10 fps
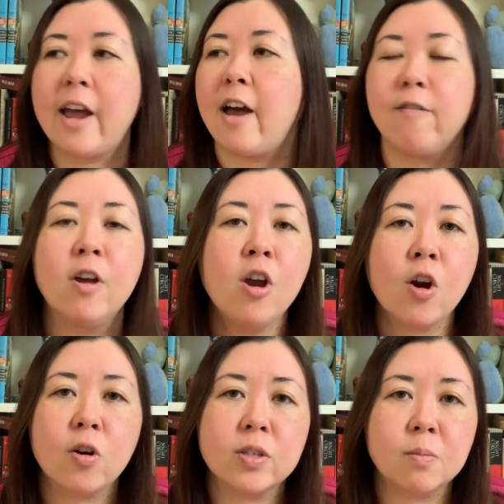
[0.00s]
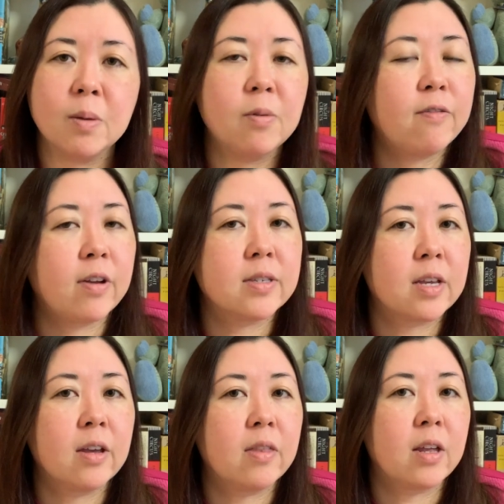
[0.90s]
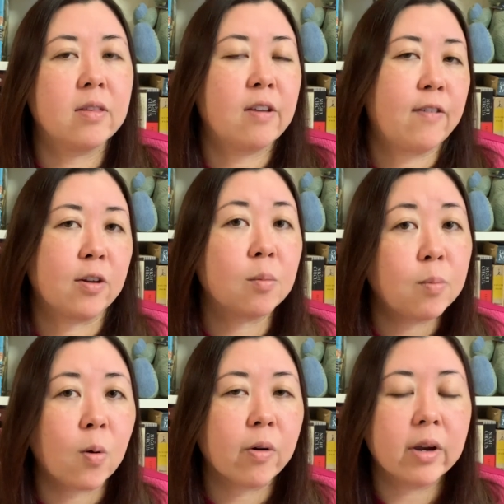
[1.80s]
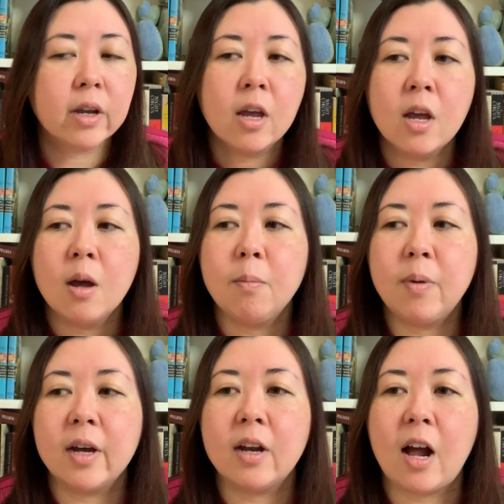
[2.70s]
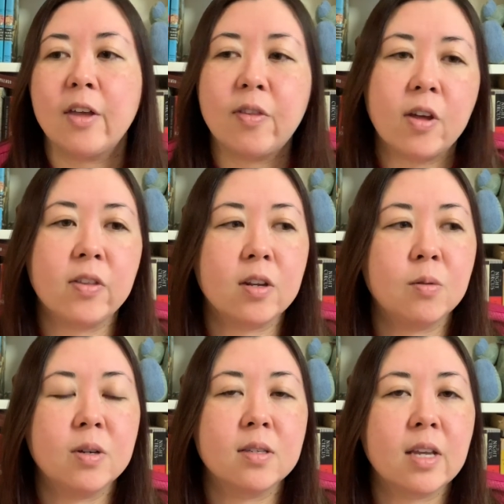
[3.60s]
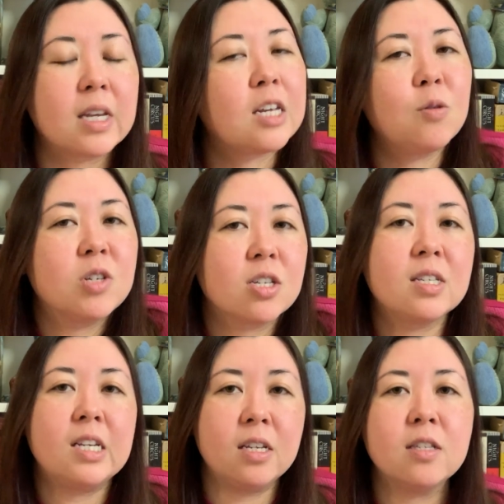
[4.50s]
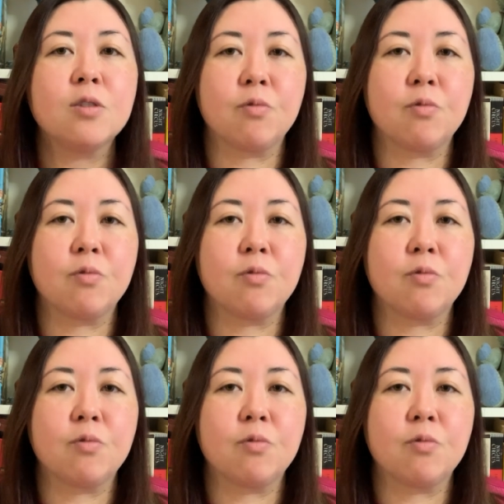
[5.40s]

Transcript: I have heard some people say that they found it boring, but I thought that it was just an easy